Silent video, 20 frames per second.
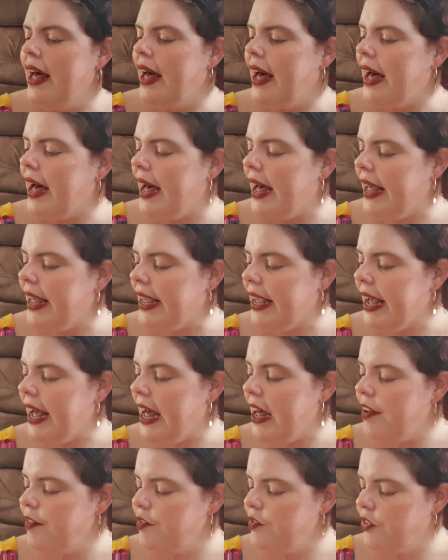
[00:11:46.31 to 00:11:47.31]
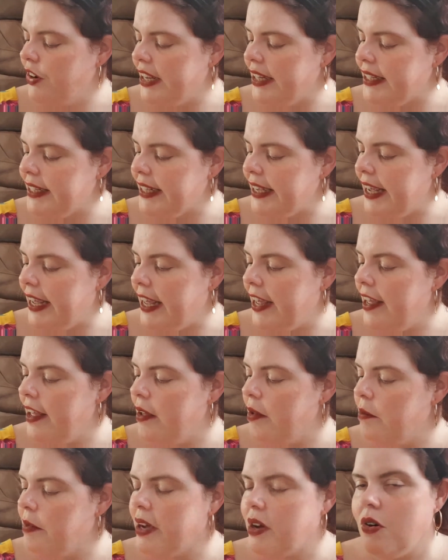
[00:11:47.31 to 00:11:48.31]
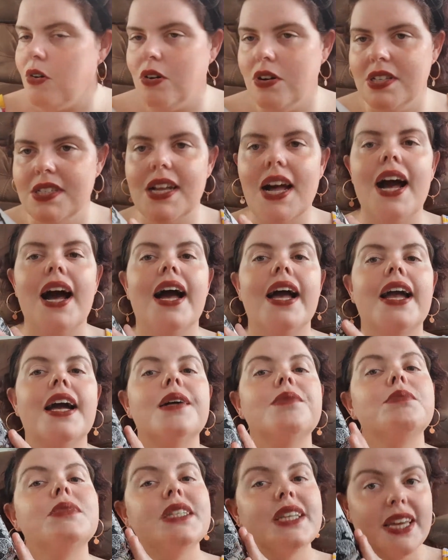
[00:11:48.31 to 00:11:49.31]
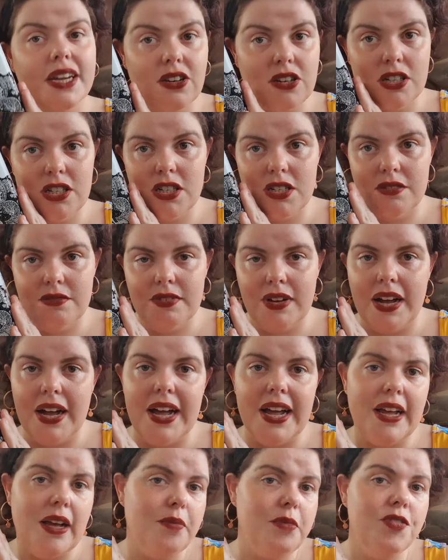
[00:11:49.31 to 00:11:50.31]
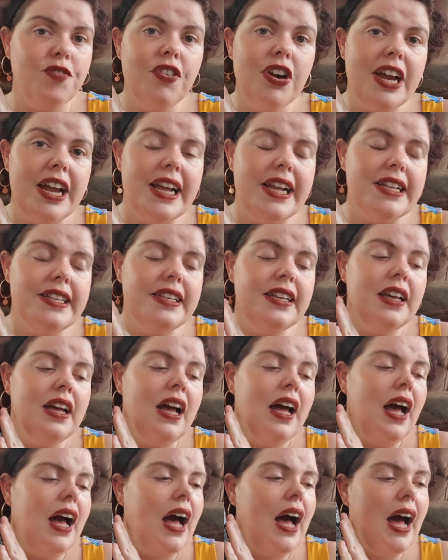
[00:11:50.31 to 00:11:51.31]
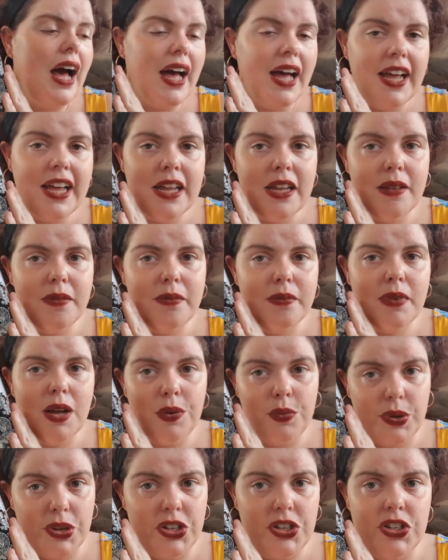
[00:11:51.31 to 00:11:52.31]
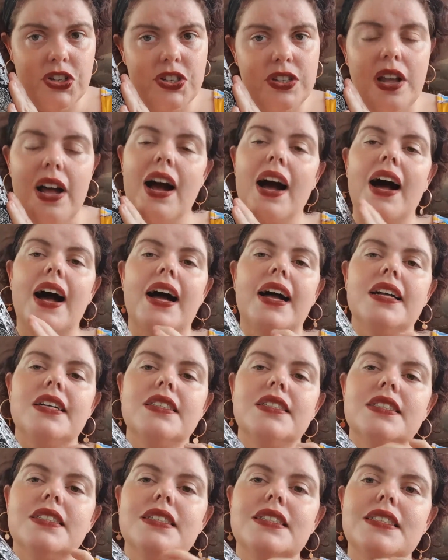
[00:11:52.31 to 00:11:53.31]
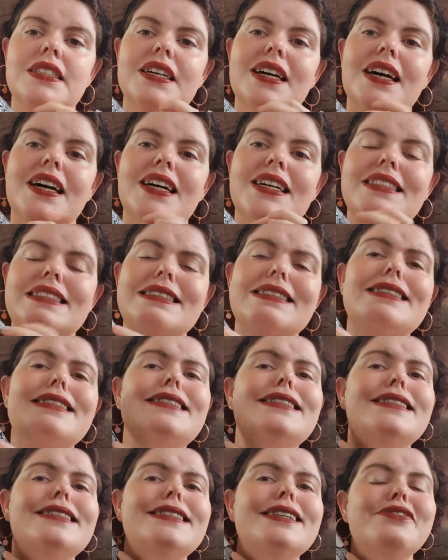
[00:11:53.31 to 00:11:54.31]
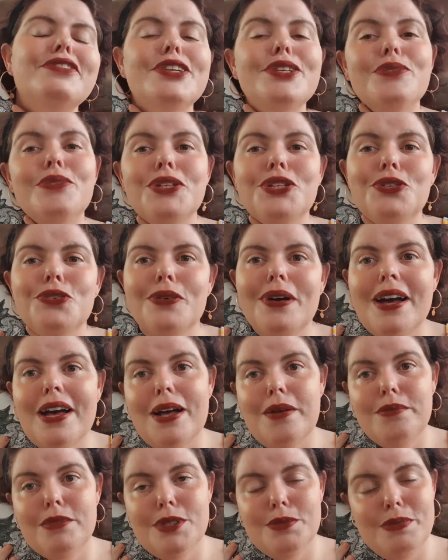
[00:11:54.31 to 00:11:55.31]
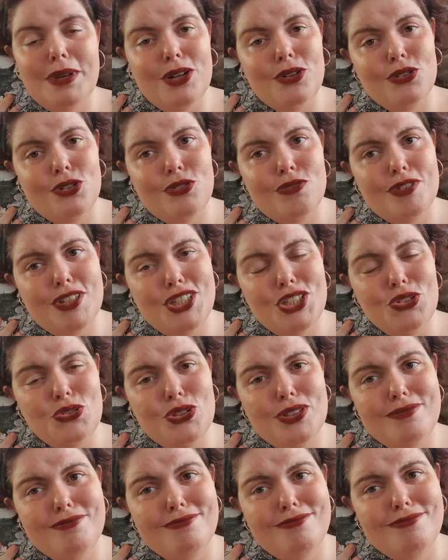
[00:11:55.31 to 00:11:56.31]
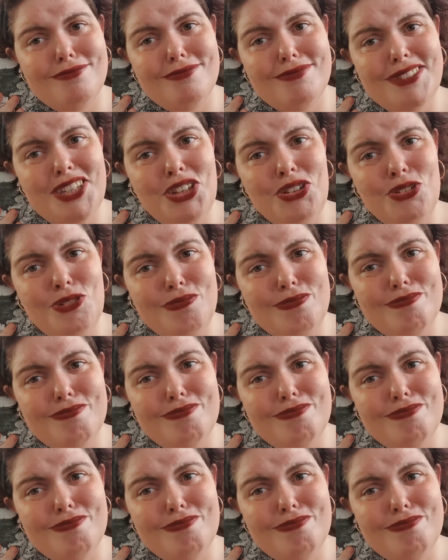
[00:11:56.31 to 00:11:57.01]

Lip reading: I haven't read it yet because I am scared. I am afraid. I am a wuss. And oh, I really want to know what happens, but I also really don't, you know?